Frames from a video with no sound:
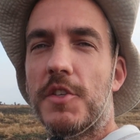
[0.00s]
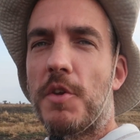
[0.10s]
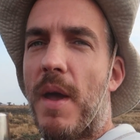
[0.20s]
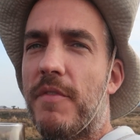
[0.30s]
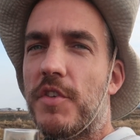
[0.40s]

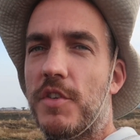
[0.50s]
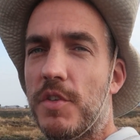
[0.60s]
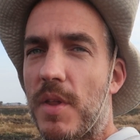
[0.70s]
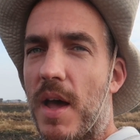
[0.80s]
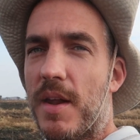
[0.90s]
So after you
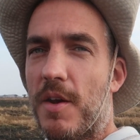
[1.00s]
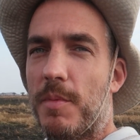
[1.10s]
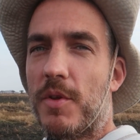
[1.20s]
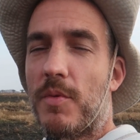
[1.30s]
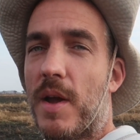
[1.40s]
do the hot
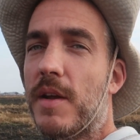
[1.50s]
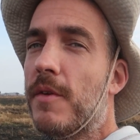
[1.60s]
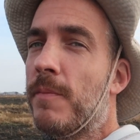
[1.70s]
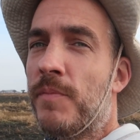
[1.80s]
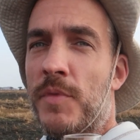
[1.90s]
air balloon ride,
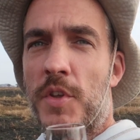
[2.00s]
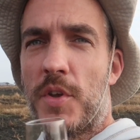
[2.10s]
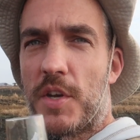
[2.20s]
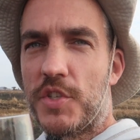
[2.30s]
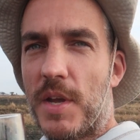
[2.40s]

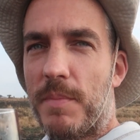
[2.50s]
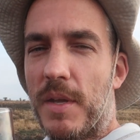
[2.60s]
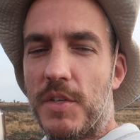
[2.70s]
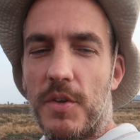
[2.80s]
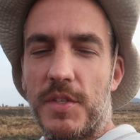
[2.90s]
you get a
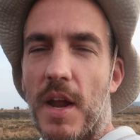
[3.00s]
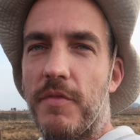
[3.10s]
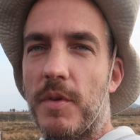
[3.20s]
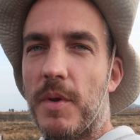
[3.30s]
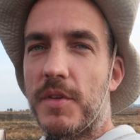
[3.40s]
champagne toast
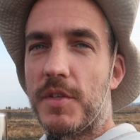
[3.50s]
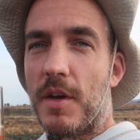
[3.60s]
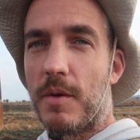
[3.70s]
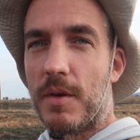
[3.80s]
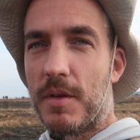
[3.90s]
afterwards.
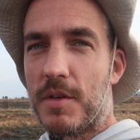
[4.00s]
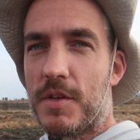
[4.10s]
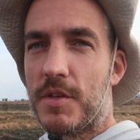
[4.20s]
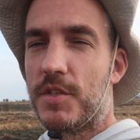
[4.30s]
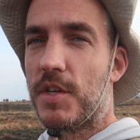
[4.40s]
So
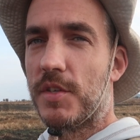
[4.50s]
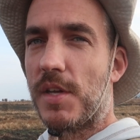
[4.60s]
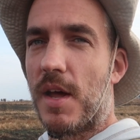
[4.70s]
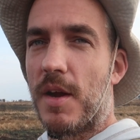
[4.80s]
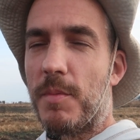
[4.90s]
cheers
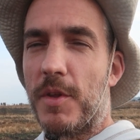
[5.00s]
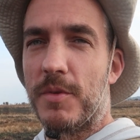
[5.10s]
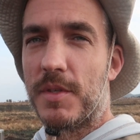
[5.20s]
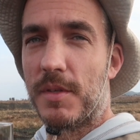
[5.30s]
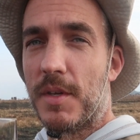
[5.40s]
to hot air
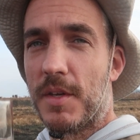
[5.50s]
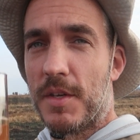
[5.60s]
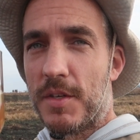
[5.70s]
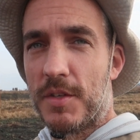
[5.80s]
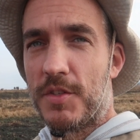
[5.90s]
balloons.
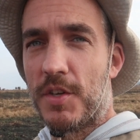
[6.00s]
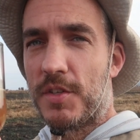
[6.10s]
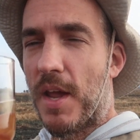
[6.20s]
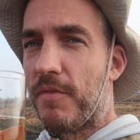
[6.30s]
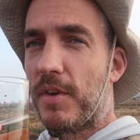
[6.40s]

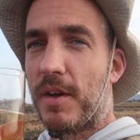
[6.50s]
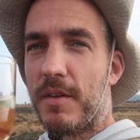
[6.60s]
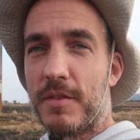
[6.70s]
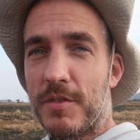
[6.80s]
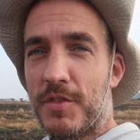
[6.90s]
Cheers to
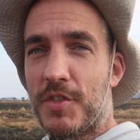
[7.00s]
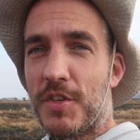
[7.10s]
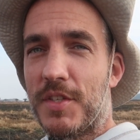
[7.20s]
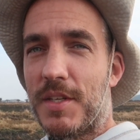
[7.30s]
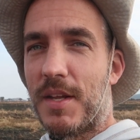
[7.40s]
Africa.
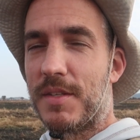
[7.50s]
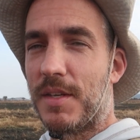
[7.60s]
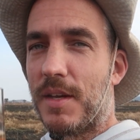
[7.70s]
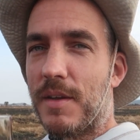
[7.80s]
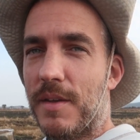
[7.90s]
Cheers to
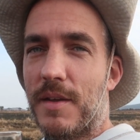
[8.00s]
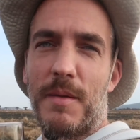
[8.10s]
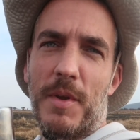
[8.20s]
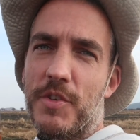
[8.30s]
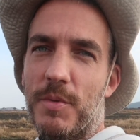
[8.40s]
Tanzania.
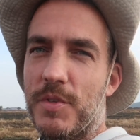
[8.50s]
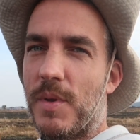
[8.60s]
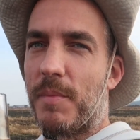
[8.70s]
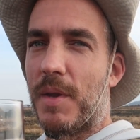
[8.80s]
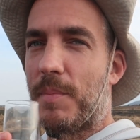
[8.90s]
I'm not sure which
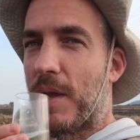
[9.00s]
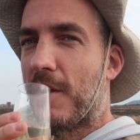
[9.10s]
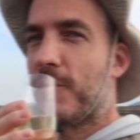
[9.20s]
one I meant to pick.